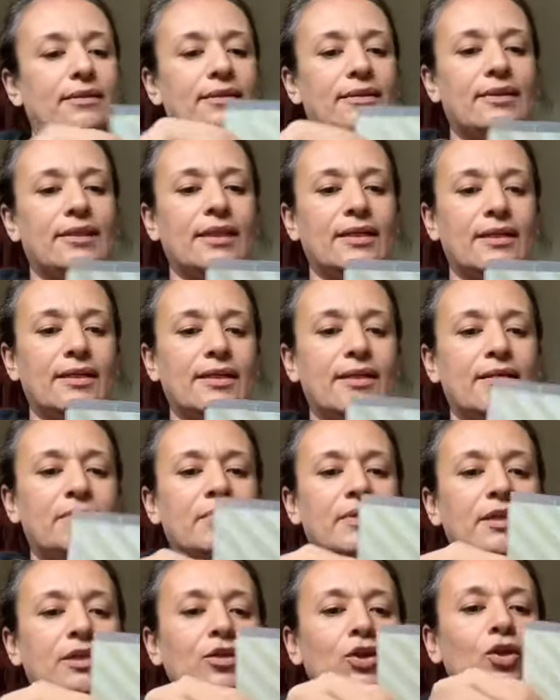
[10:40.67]
that I am
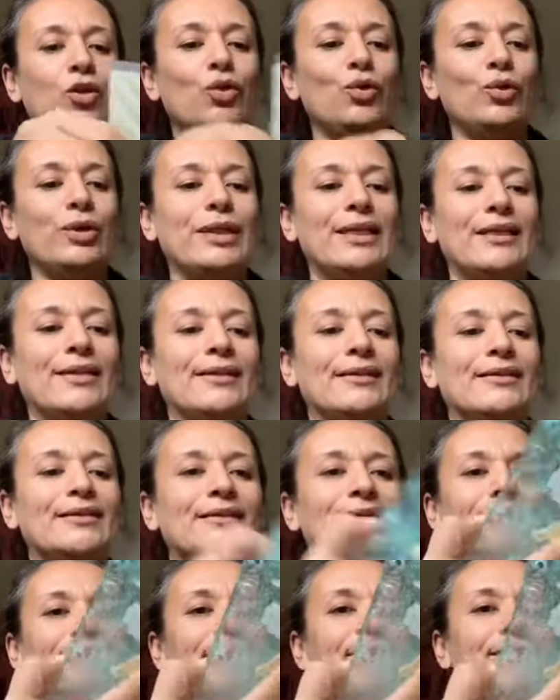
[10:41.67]
including
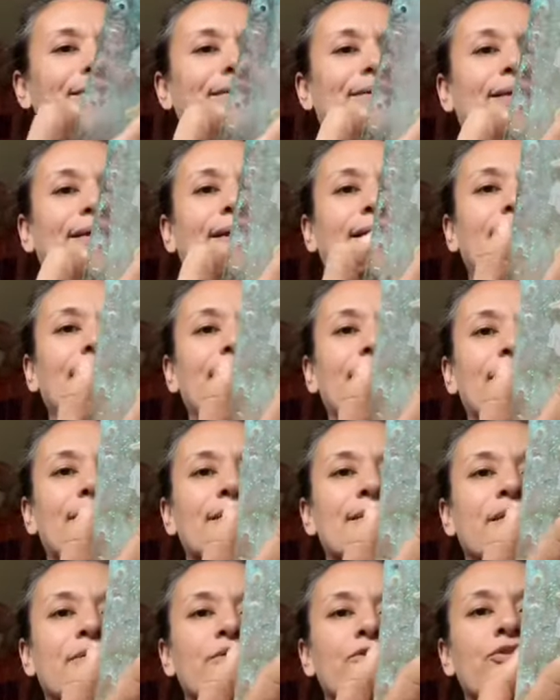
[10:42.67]
in this.
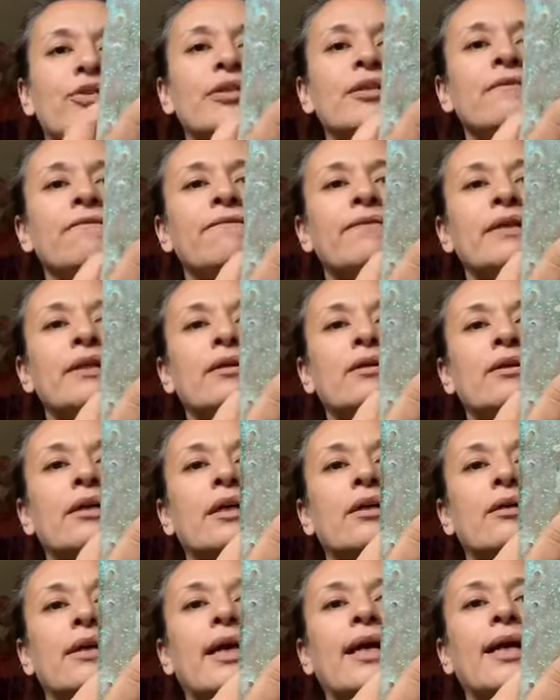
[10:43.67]
I was trying to figure
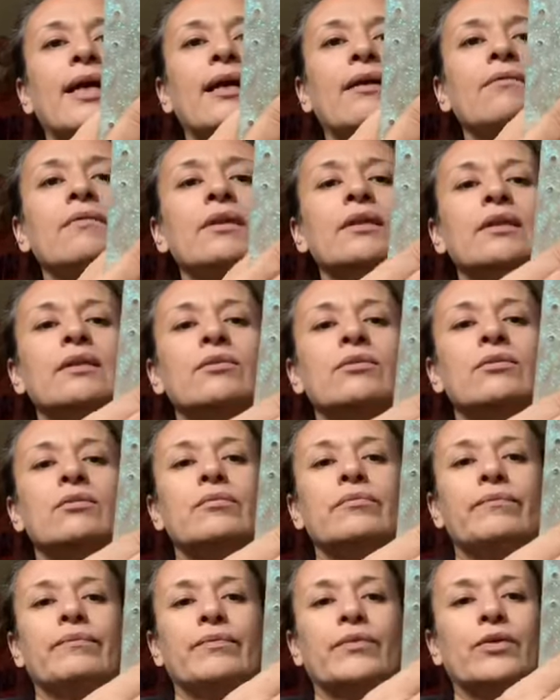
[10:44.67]
out, I have the little
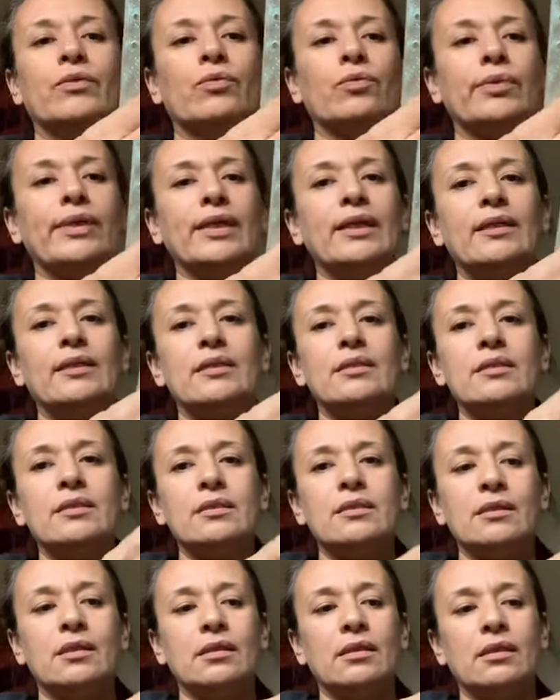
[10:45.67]
rings
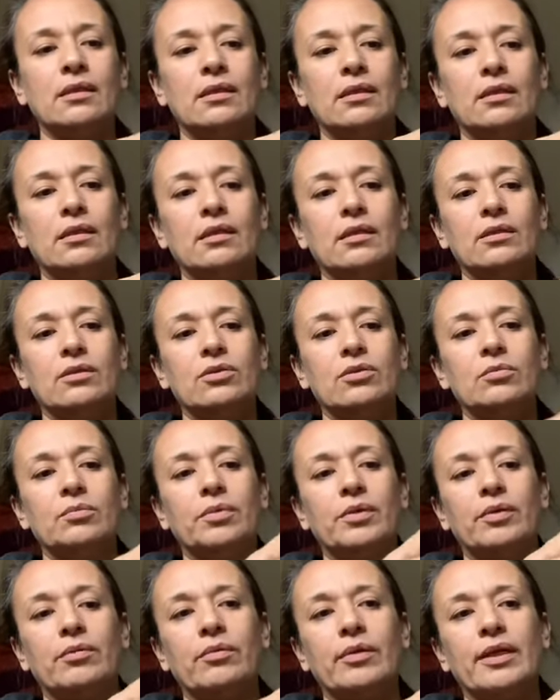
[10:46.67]
to
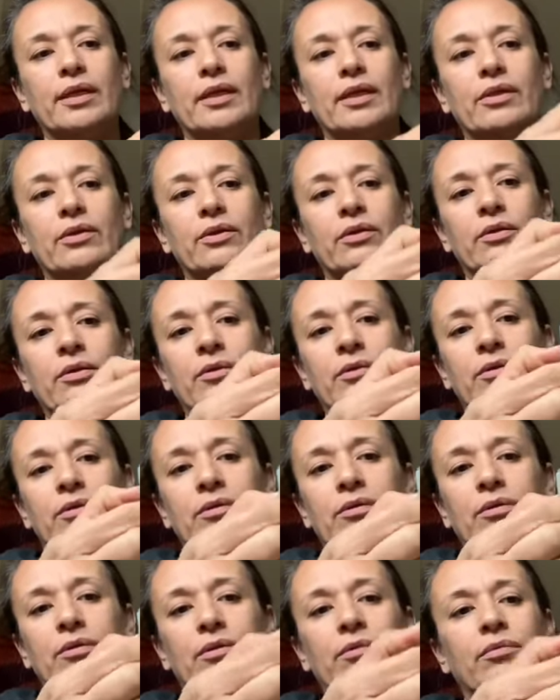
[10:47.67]
put right here,
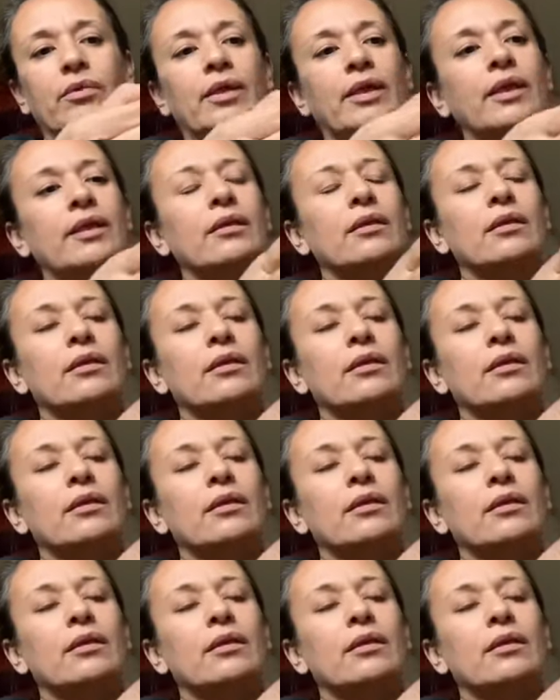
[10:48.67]
right?